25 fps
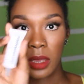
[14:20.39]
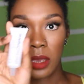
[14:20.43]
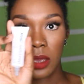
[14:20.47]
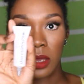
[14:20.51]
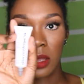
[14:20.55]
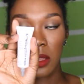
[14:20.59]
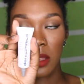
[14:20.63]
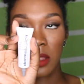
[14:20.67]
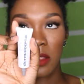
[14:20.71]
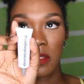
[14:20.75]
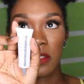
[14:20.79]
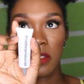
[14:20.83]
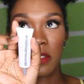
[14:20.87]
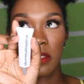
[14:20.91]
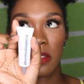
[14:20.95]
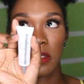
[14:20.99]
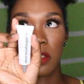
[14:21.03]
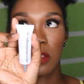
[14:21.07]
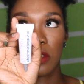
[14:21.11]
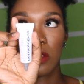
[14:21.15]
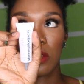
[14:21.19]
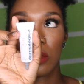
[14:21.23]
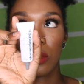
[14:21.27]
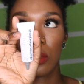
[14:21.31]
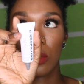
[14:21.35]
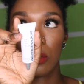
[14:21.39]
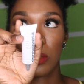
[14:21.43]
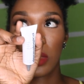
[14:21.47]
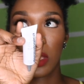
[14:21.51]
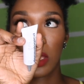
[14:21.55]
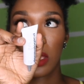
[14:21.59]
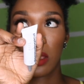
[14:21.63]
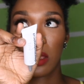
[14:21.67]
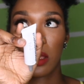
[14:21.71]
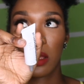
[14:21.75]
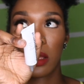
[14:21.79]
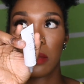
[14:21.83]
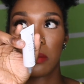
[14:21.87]
And this is the tube
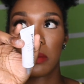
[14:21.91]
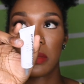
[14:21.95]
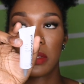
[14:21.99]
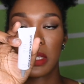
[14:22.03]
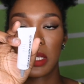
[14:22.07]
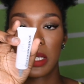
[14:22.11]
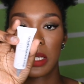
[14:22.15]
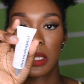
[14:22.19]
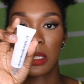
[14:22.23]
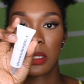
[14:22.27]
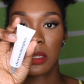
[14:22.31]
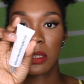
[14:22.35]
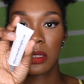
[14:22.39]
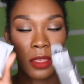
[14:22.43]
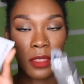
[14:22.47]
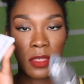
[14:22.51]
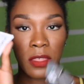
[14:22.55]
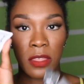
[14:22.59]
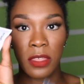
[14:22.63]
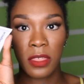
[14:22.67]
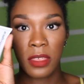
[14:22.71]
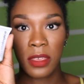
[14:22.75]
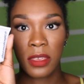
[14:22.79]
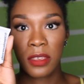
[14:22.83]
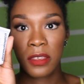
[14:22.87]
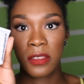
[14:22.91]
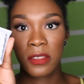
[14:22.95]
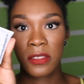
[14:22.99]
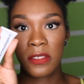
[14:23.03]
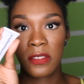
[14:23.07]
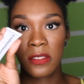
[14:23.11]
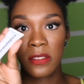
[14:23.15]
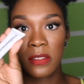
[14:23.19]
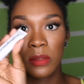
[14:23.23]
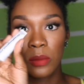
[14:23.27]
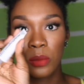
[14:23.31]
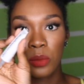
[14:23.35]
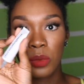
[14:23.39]
that comes in.
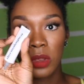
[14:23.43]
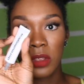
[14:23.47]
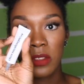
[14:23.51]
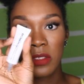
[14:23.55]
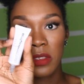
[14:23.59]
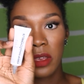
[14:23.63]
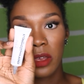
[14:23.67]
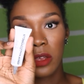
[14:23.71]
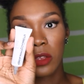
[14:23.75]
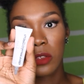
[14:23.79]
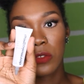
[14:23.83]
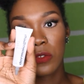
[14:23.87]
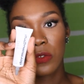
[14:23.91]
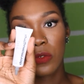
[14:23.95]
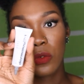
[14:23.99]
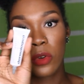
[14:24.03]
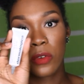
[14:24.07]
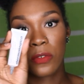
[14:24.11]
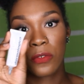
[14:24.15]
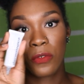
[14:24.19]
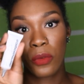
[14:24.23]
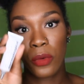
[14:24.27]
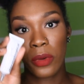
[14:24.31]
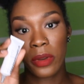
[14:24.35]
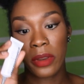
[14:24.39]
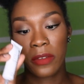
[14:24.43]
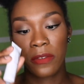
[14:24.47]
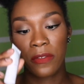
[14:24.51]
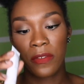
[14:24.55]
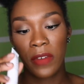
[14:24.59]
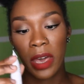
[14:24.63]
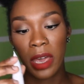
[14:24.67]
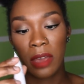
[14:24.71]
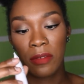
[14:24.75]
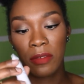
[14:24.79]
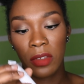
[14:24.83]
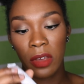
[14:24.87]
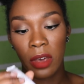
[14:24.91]
This retails for
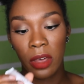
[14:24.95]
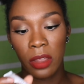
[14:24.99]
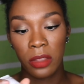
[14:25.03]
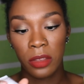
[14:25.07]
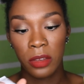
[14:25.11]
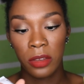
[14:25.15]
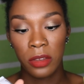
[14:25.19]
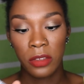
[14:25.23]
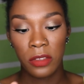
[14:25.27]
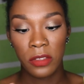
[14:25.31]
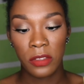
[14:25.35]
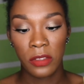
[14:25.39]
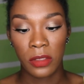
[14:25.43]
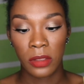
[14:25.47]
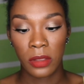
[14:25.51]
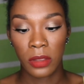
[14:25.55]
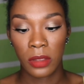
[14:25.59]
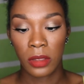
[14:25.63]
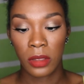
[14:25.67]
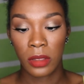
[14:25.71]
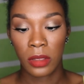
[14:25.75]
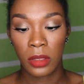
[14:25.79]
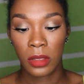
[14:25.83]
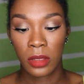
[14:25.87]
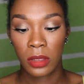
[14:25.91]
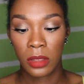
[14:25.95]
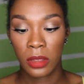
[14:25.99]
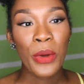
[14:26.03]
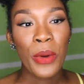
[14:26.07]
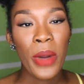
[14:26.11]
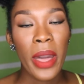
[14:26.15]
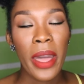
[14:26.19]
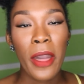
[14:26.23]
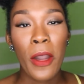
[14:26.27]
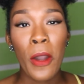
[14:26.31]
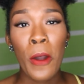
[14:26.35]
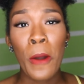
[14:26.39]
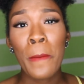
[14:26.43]
$45. Oh,
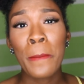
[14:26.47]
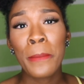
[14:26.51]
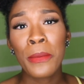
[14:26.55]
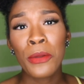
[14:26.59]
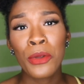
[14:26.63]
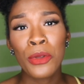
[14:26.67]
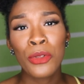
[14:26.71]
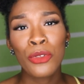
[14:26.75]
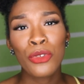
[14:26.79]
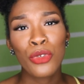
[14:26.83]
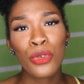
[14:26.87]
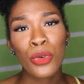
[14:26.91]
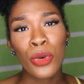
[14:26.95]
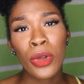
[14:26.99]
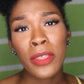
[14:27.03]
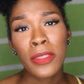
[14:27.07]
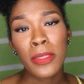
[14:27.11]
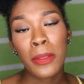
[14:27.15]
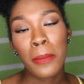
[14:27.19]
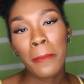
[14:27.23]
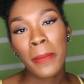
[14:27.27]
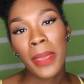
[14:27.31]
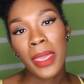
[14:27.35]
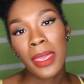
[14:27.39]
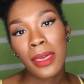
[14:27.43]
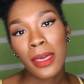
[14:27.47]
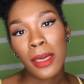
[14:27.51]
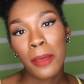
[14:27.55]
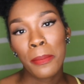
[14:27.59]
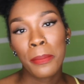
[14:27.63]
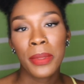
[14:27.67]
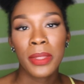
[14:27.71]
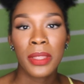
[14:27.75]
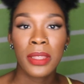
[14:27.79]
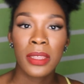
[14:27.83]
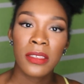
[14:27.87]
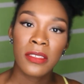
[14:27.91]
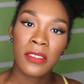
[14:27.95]
I hope you enjoyed the
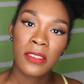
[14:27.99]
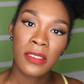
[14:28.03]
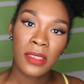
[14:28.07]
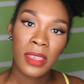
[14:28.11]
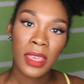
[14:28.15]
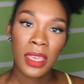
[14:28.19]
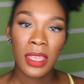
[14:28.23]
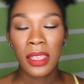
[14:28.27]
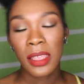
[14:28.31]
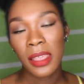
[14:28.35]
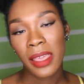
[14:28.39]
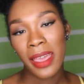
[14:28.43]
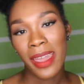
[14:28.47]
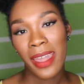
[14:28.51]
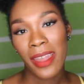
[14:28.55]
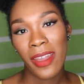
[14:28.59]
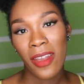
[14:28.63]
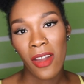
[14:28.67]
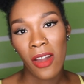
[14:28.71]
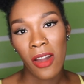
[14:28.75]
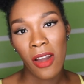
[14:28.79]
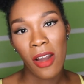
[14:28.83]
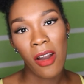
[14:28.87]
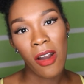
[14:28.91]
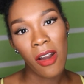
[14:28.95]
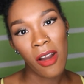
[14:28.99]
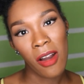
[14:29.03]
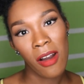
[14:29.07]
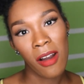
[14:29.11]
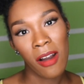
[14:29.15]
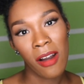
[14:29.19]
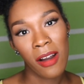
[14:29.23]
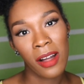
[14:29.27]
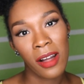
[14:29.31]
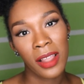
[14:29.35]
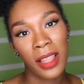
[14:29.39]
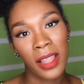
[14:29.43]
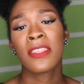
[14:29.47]
makeup and the skincare
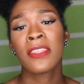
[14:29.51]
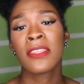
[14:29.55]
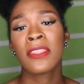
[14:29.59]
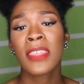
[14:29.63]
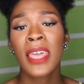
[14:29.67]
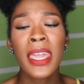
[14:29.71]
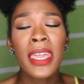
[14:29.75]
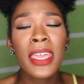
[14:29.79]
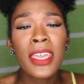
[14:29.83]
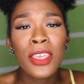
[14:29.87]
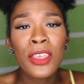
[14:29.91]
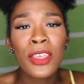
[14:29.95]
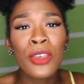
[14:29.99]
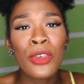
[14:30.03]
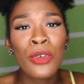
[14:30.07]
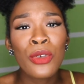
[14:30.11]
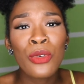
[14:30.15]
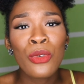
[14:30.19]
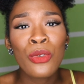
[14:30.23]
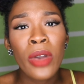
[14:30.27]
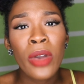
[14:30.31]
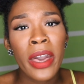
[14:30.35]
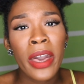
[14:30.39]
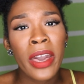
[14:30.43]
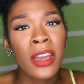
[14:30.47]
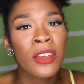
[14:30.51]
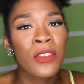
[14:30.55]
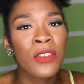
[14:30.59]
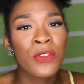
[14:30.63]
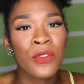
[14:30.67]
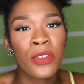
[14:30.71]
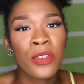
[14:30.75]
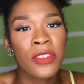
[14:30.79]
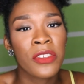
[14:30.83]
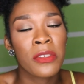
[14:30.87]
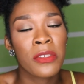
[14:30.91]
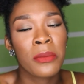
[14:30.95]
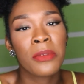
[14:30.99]
haul. Thank you guys
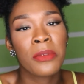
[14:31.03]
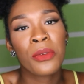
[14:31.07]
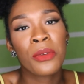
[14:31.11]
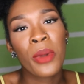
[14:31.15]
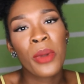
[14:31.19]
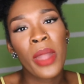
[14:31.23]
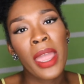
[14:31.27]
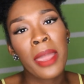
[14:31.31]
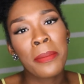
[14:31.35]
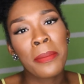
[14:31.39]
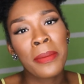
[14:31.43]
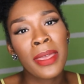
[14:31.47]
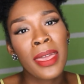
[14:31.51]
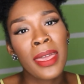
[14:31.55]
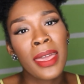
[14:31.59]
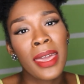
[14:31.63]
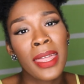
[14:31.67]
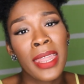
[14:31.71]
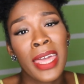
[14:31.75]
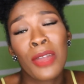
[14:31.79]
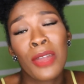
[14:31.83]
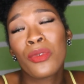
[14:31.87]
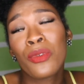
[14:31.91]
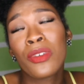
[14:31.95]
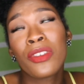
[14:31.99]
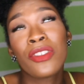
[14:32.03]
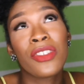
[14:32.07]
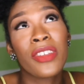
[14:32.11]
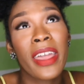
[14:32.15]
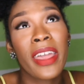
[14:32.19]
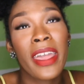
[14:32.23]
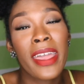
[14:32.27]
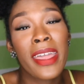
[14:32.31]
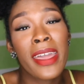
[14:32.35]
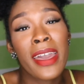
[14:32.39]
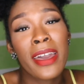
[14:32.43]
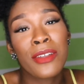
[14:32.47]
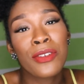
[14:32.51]
for subscribing, and I reached
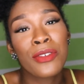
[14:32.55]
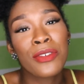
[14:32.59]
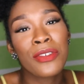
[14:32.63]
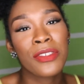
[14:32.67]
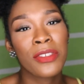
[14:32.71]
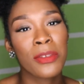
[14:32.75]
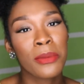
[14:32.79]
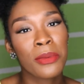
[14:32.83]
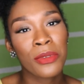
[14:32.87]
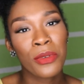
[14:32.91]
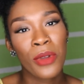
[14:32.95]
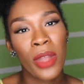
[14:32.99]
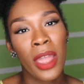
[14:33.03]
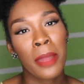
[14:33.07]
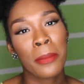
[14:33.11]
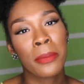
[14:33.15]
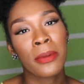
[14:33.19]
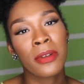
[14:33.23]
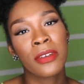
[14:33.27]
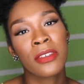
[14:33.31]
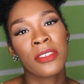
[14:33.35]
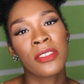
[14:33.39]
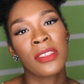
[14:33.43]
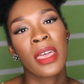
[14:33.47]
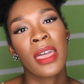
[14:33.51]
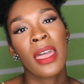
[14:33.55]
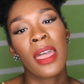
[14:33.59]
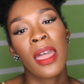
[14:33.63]
800 subscribers,